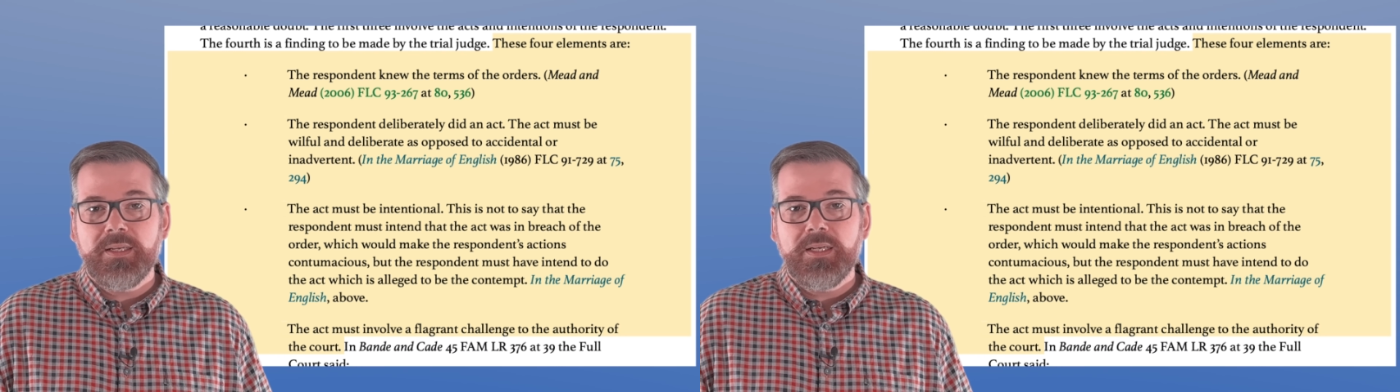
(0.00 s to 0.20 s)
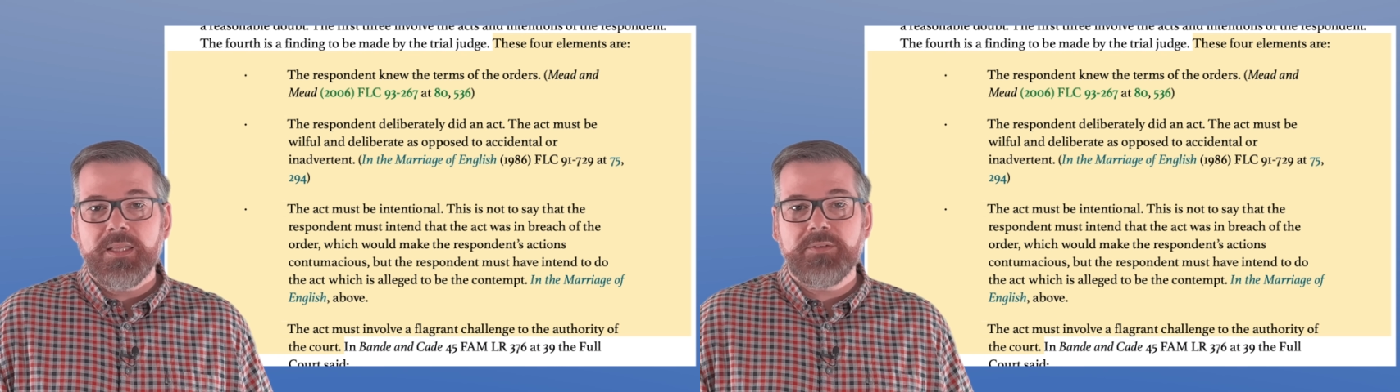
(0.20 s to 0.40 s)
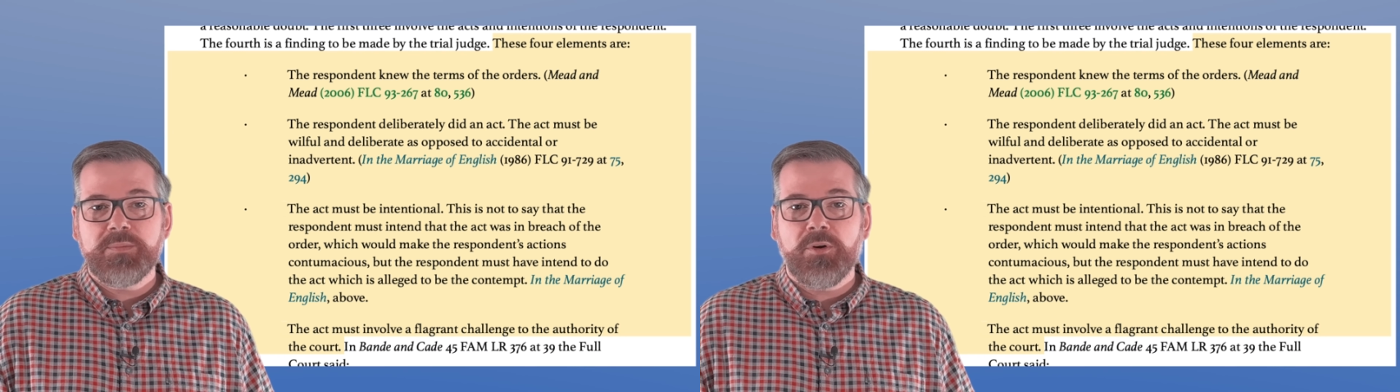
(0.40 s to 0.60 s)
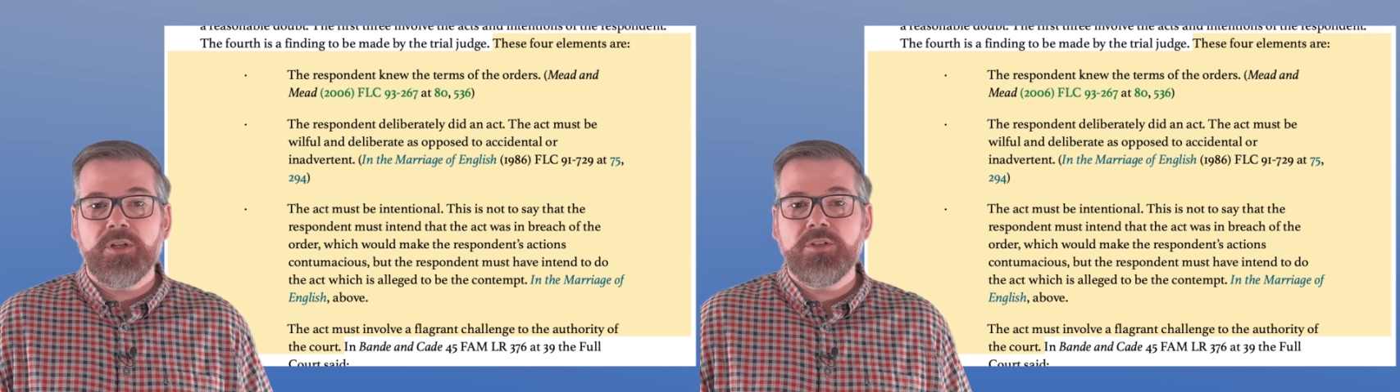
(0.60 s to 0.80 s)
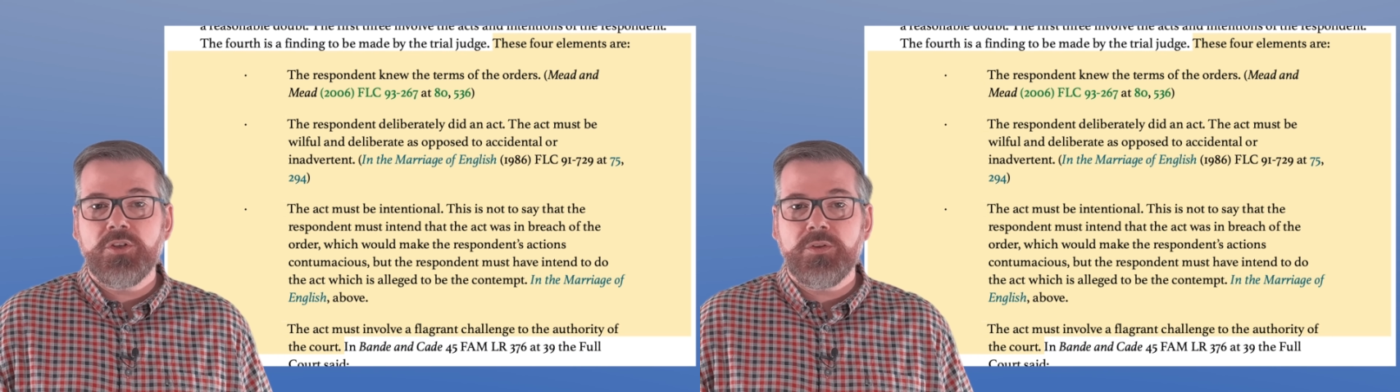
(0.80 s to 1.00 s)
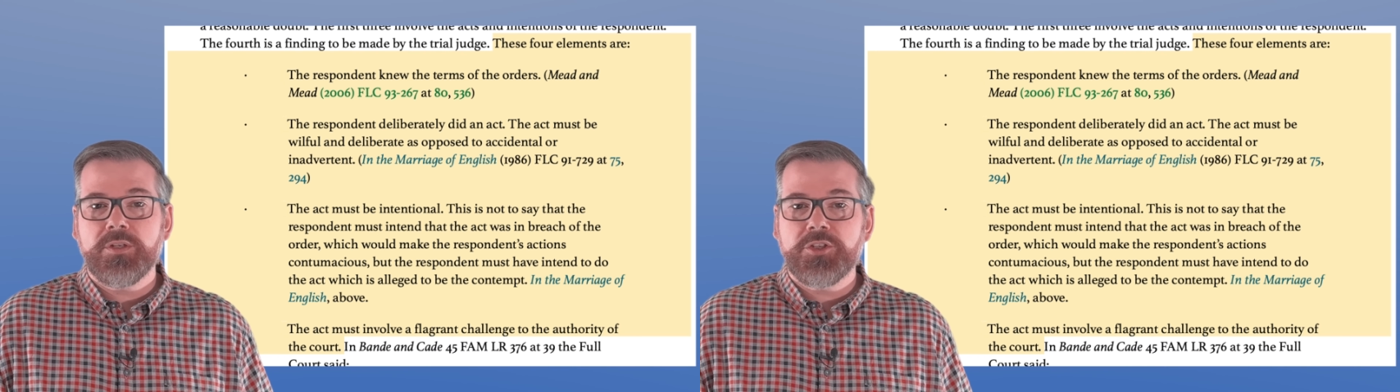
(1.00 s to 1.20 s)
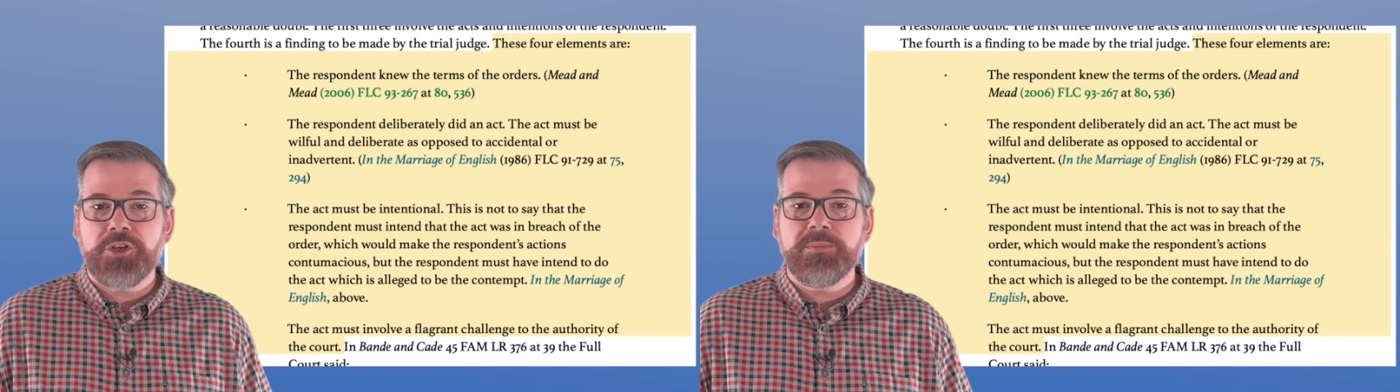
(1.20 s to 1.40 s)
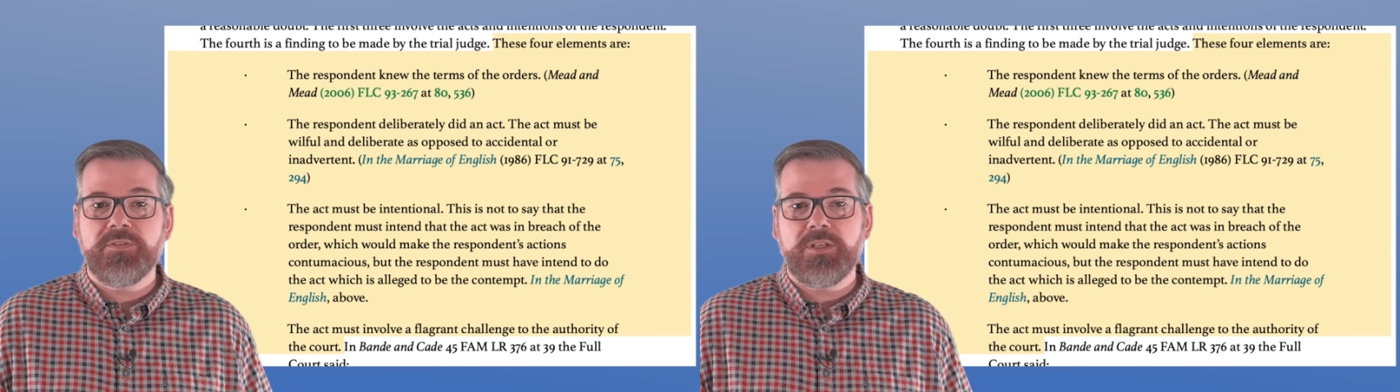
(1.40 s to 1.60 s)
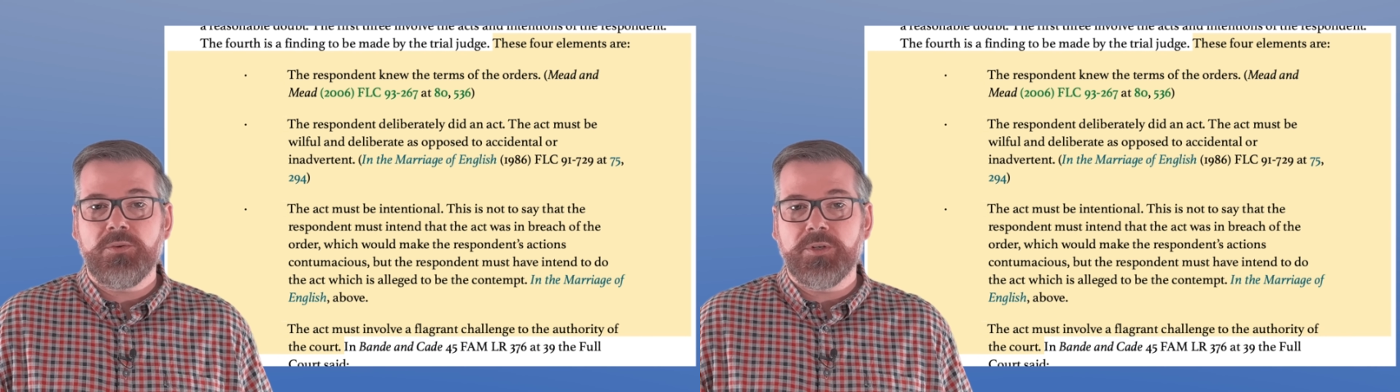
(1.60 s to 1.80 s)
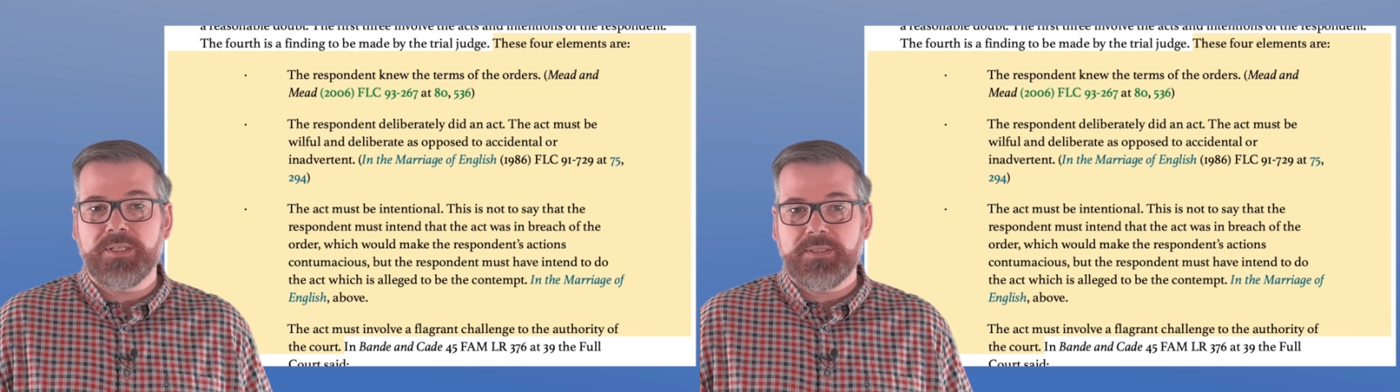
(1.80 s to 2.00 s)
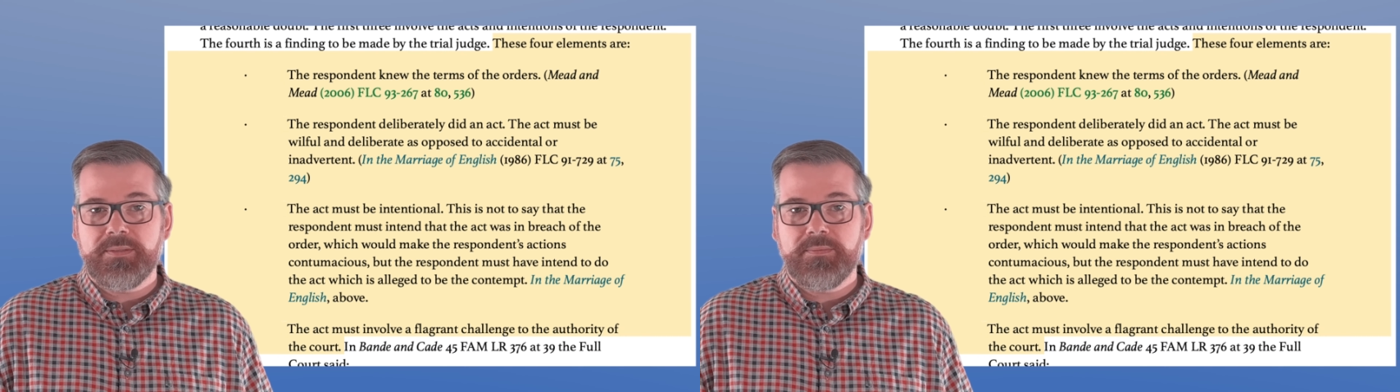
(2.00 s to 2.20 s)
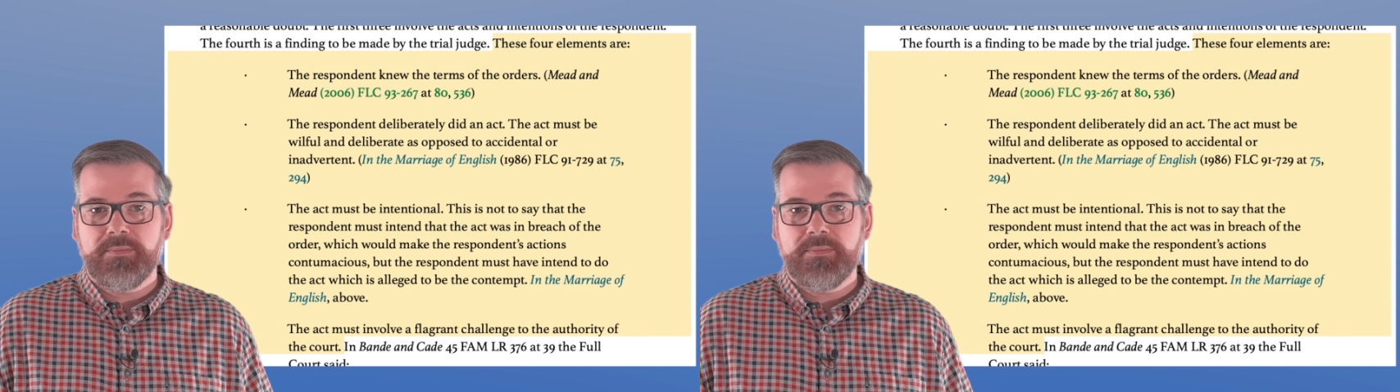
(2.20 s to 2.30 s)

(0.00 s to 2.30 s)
the respondent knew the terms of the orders.